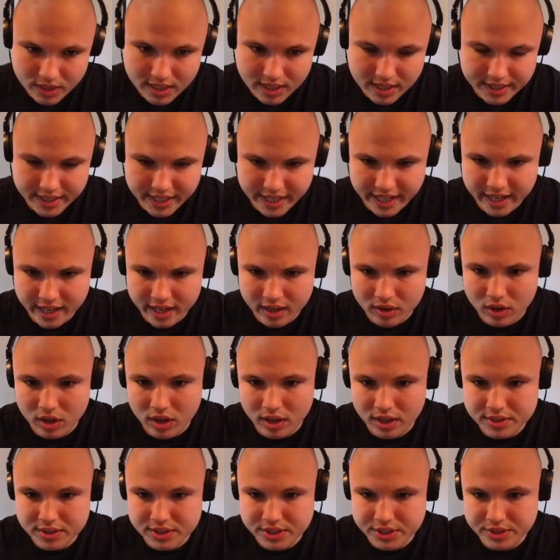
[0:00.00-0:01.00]
Now
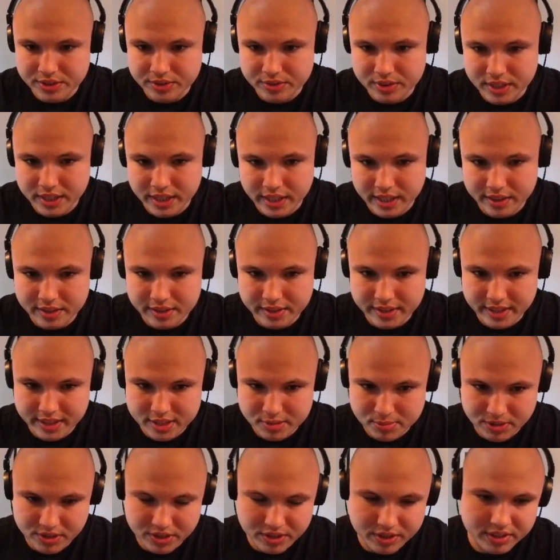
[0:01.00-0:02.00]
onto the other
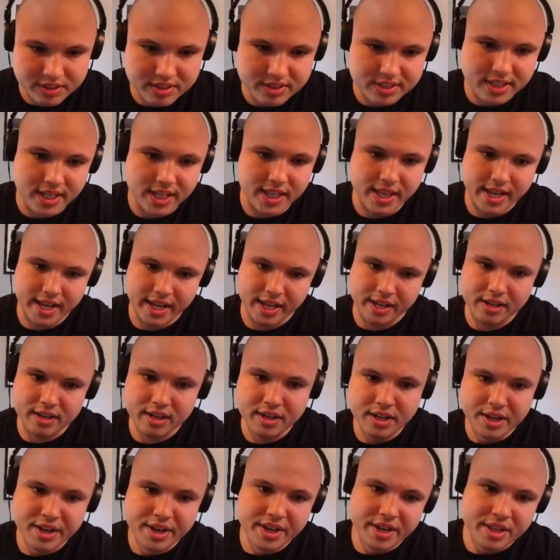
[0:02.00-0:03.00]
cuspid. You can see that
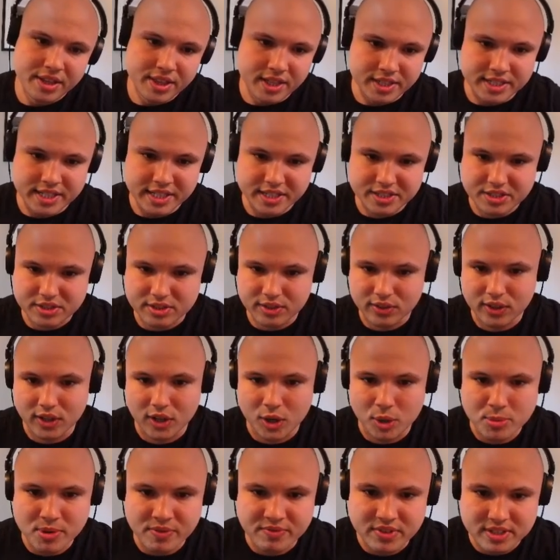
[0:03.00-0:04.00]
the distal
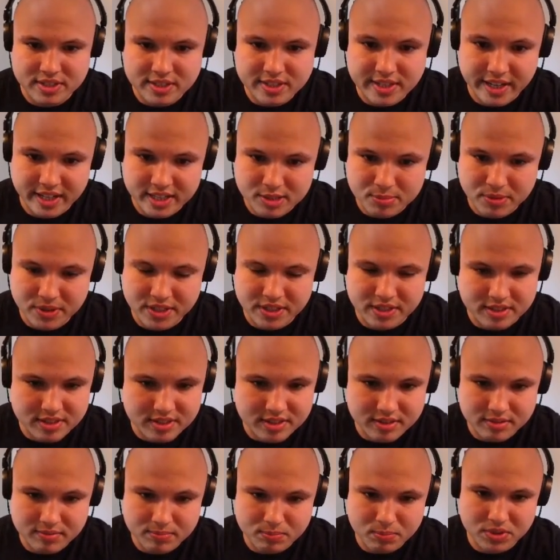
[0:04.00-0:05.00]
lobe of this cuspid is
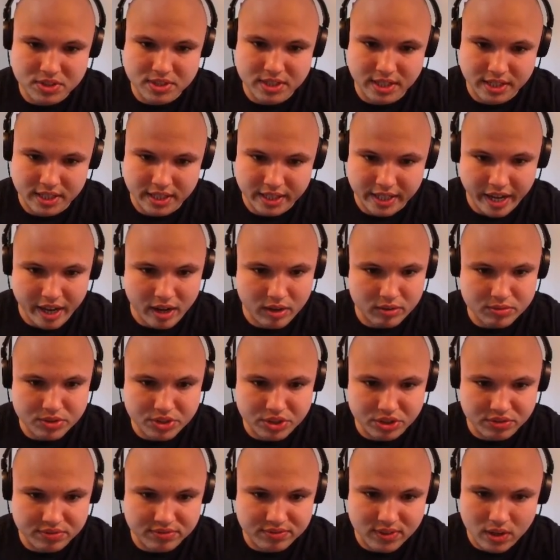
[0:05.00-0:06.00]
sticking out
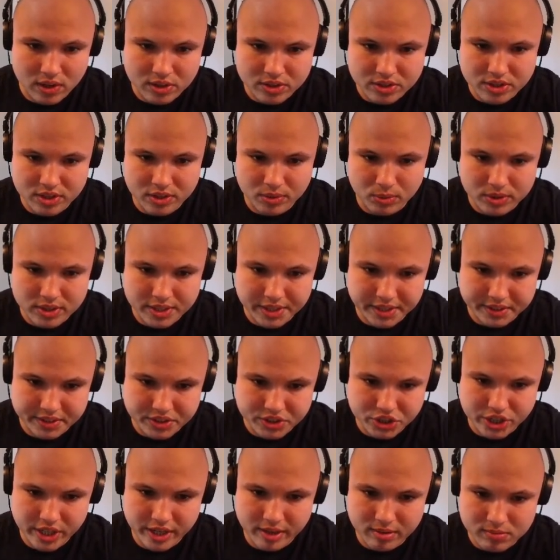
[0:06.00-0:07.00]
too far, so we'll take the
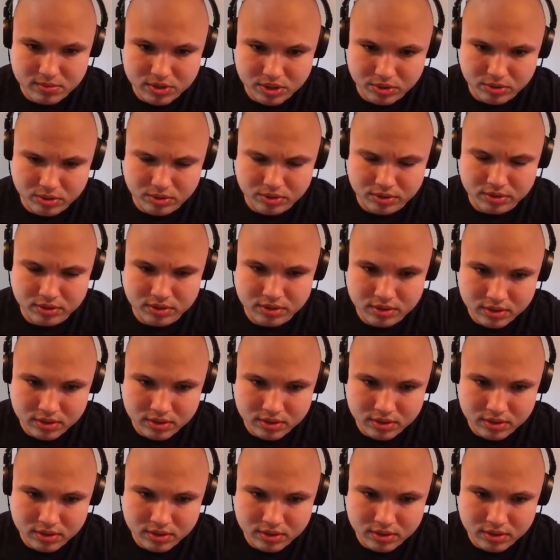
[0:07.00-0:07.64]
shape tool,